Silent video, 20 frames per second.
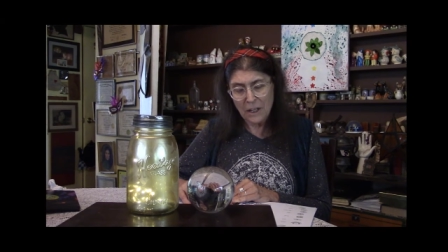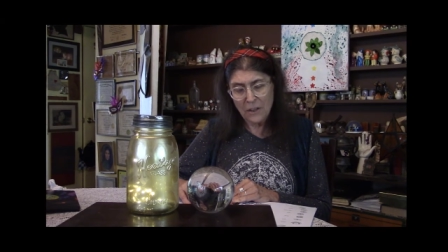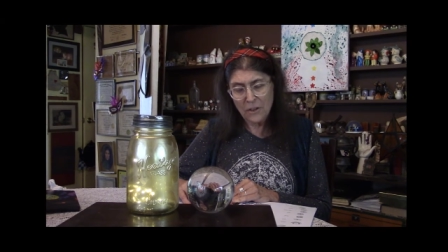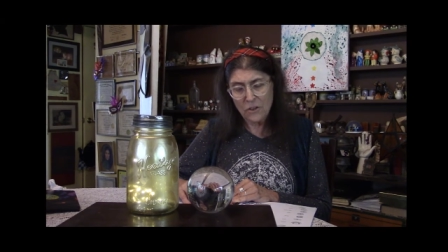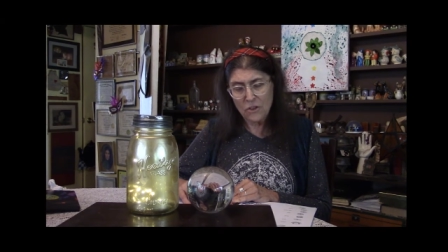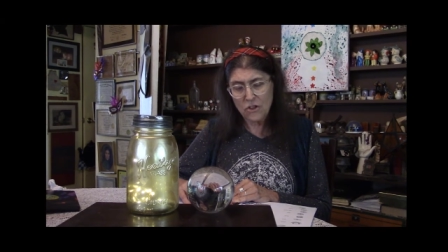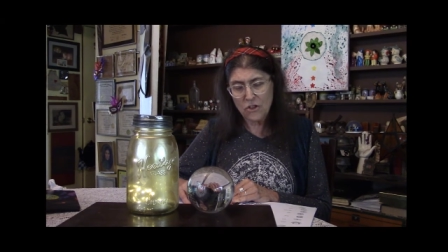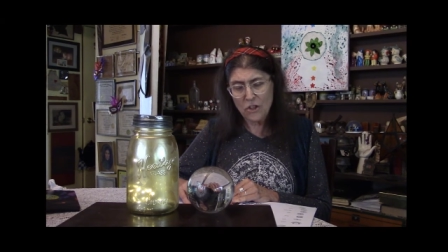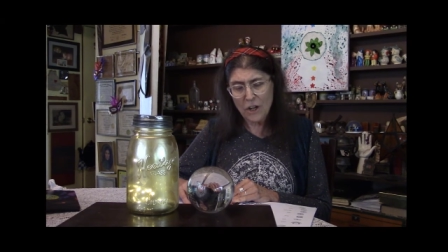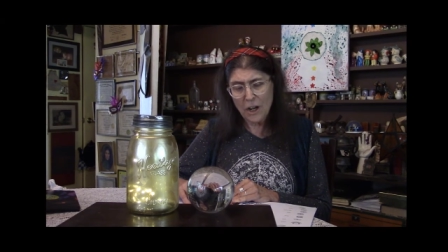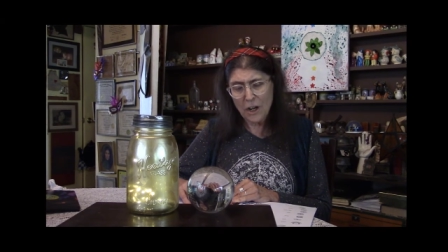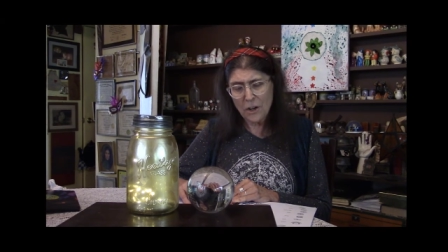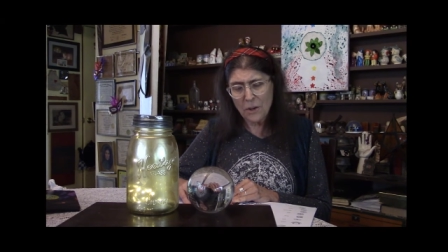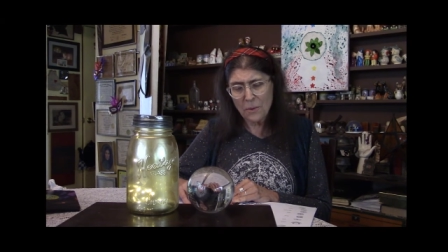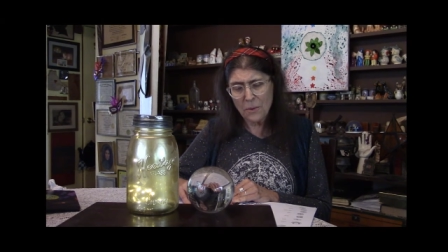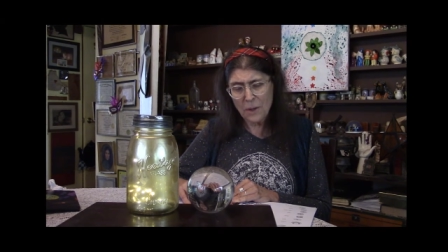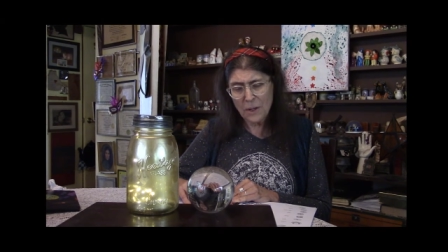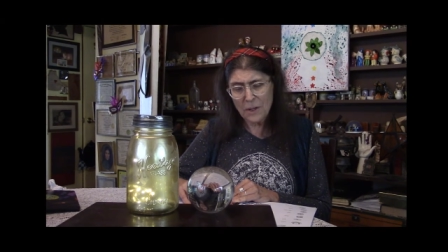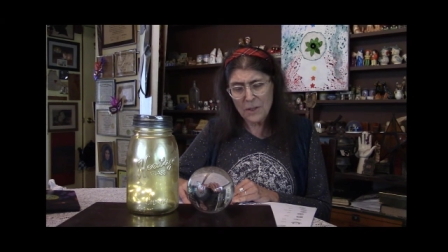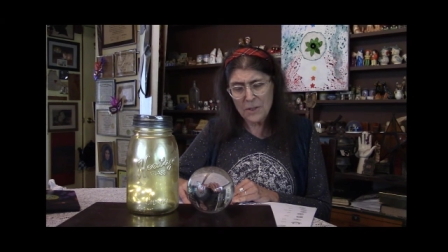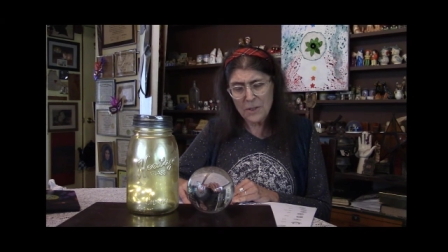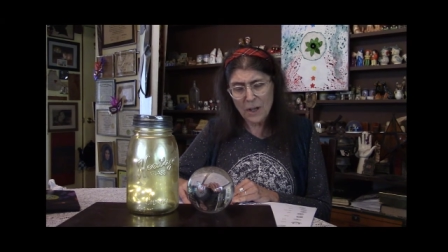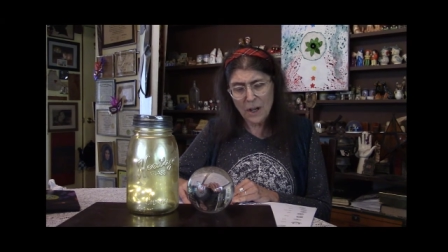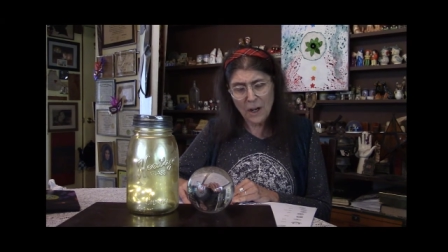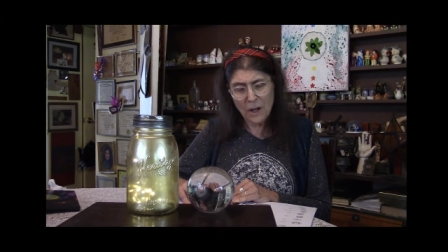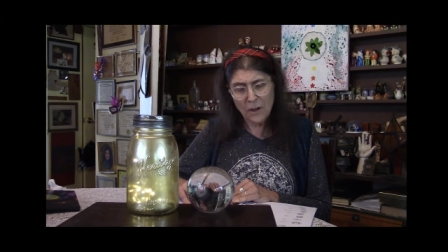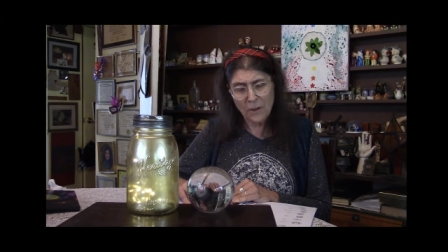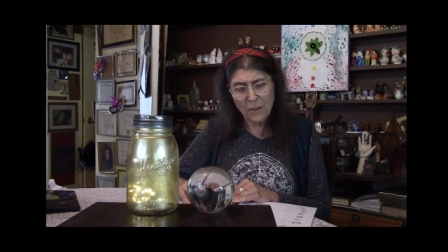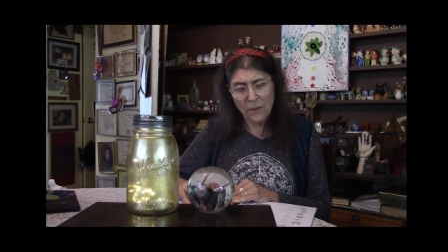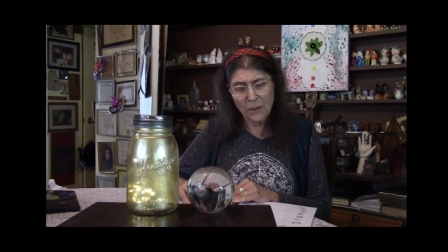The chakras
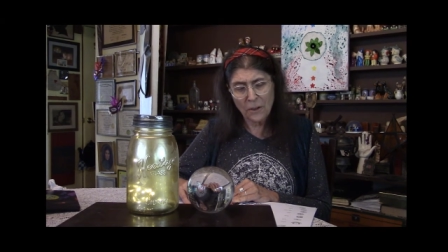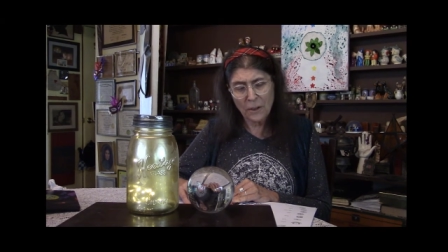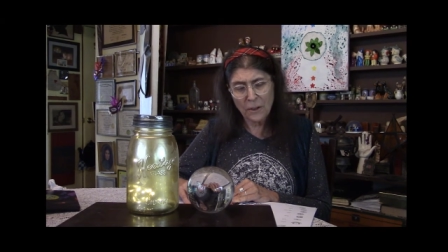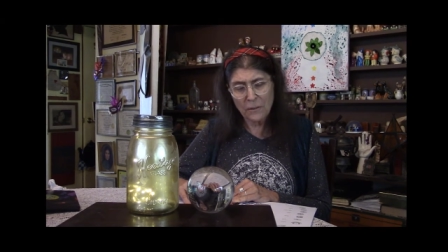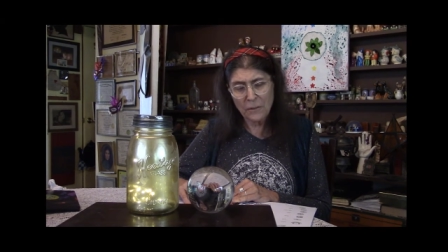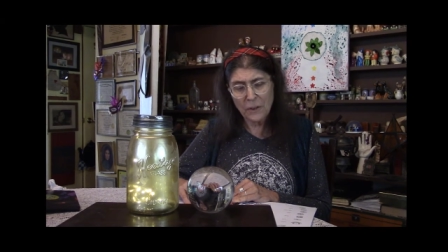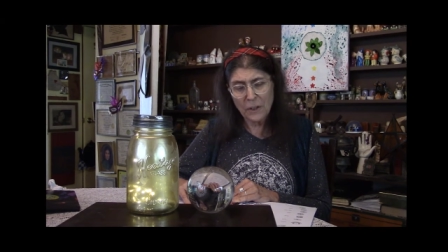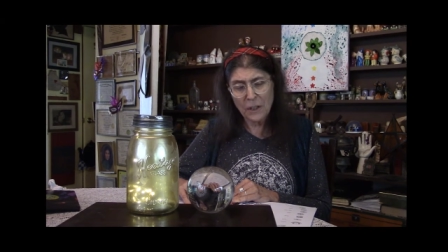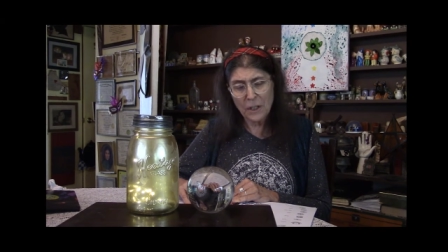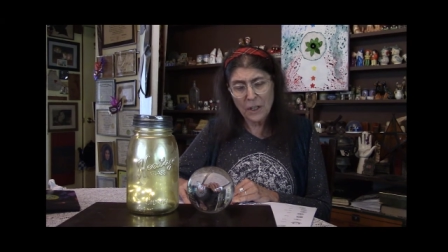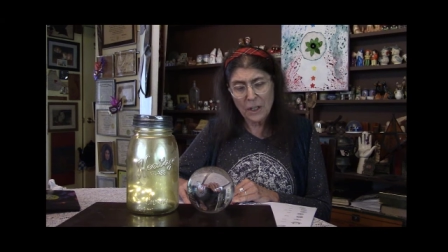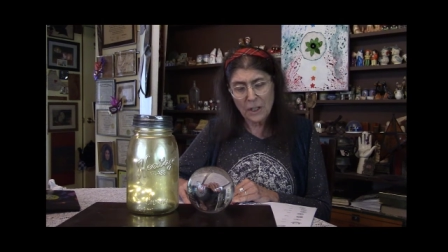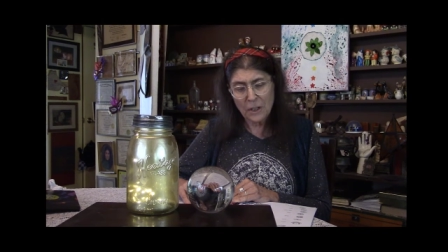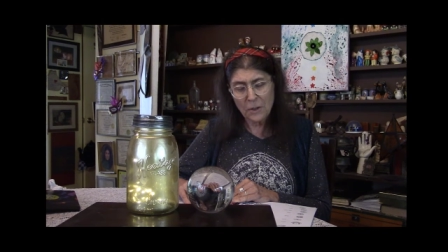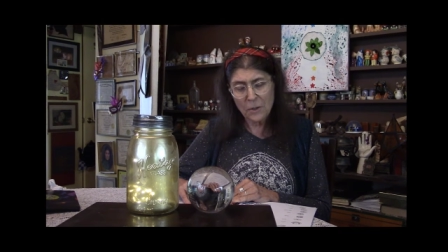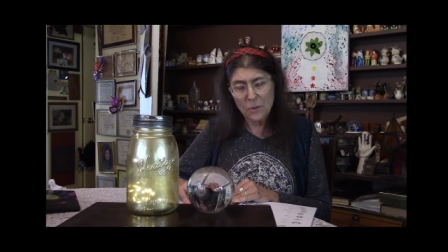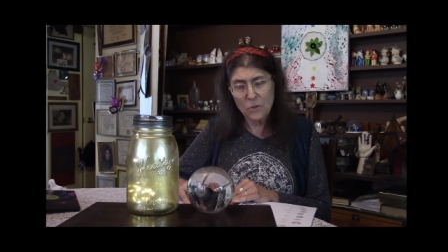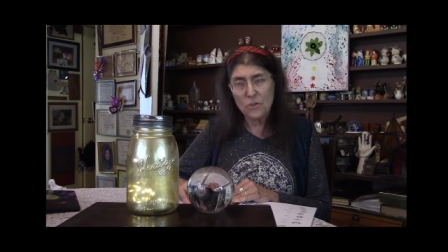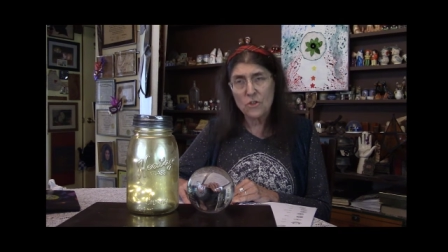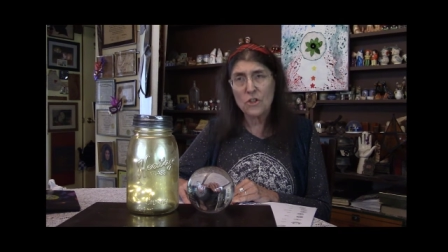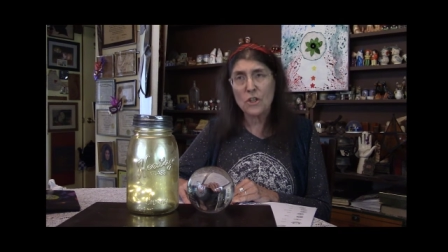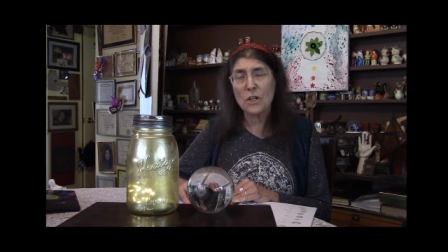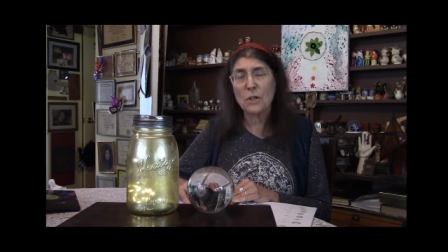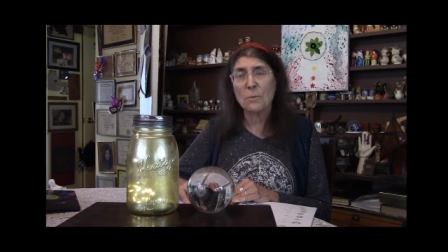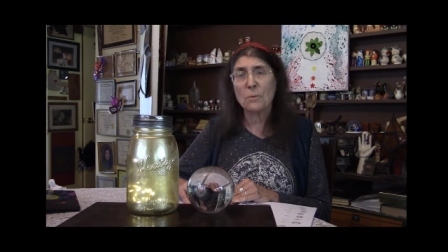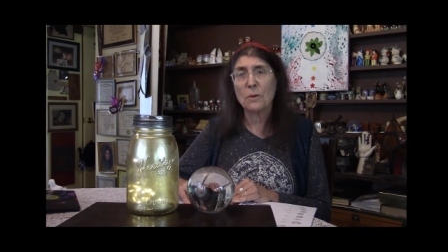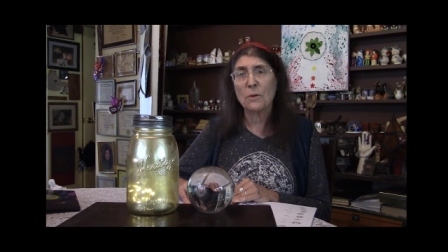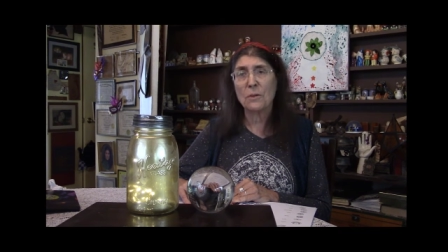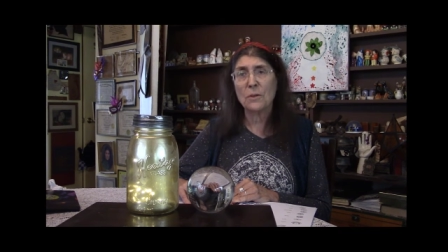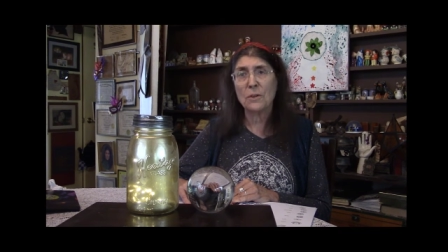are the living energy
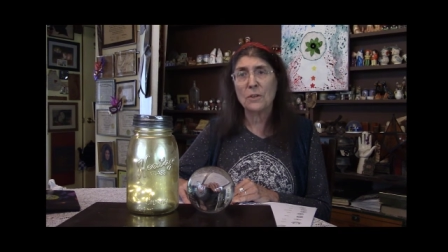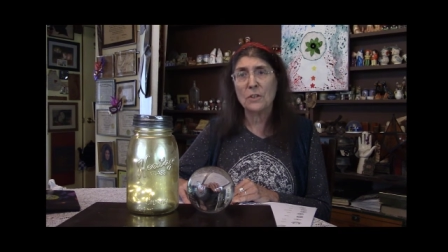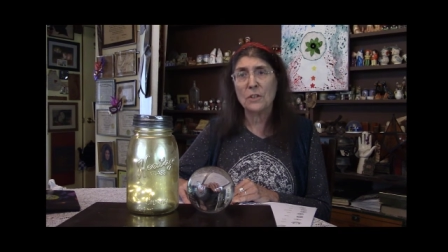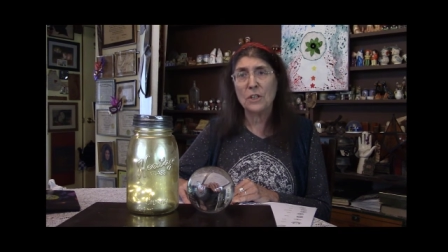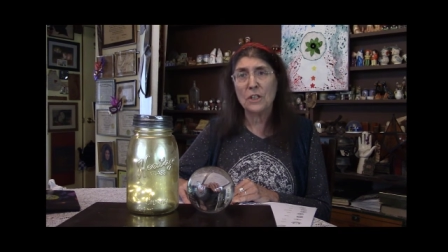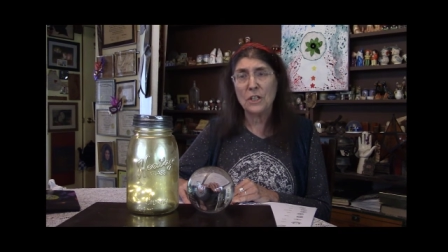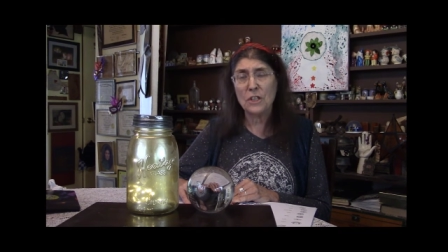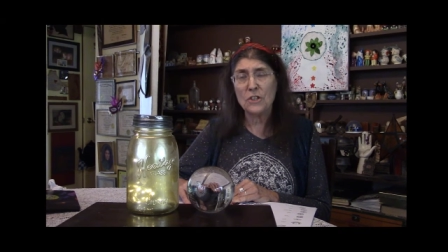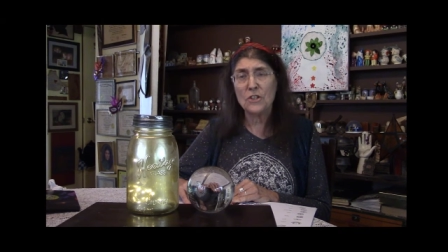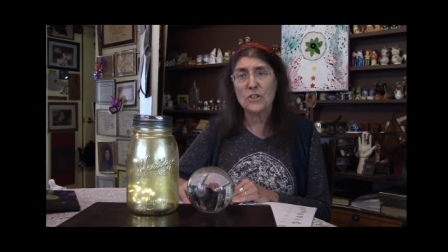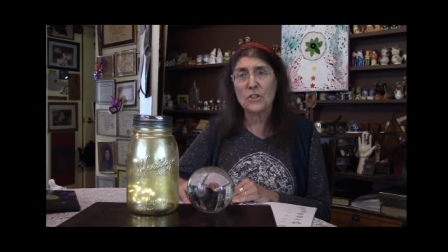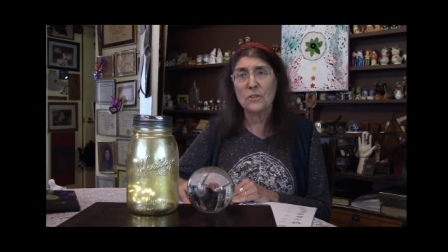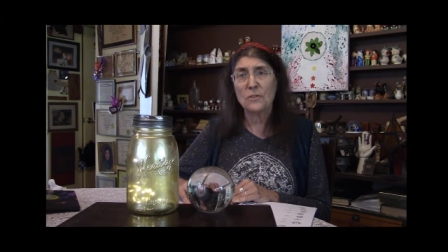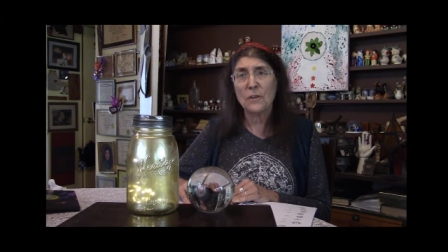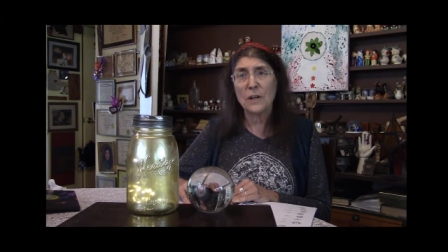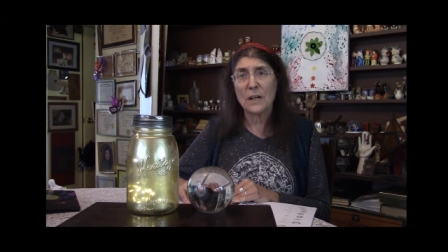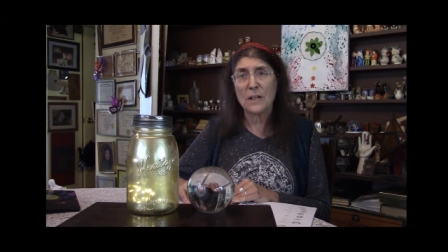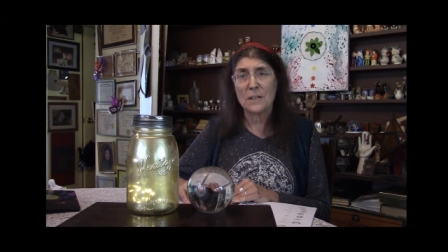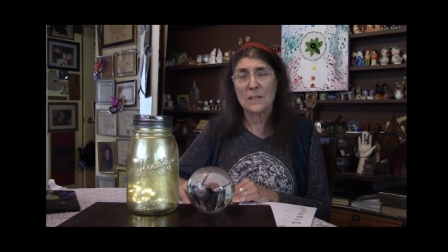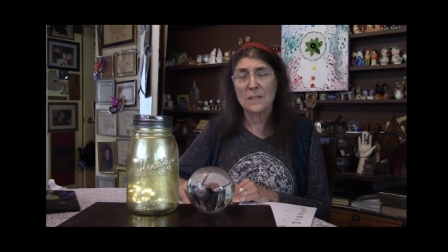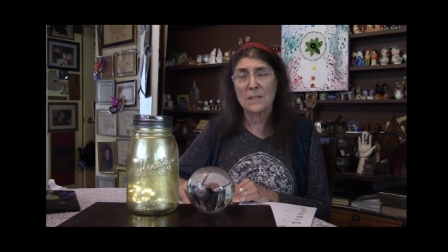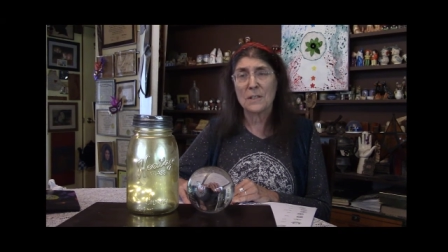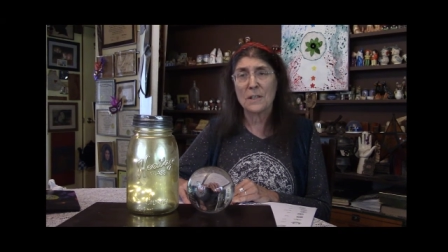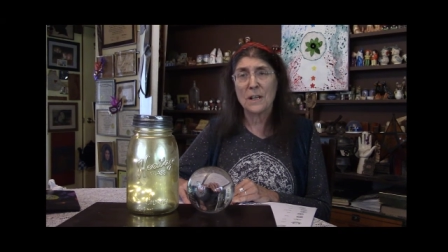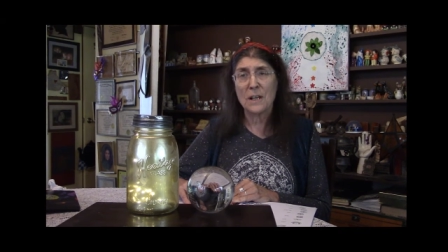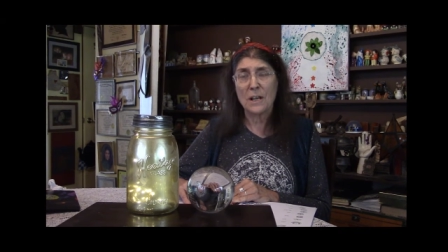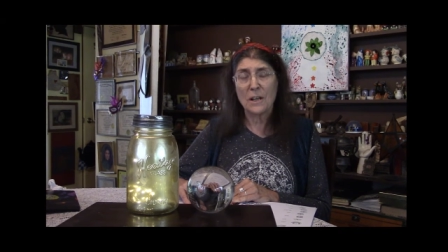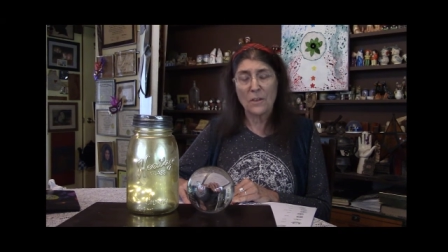within each of us,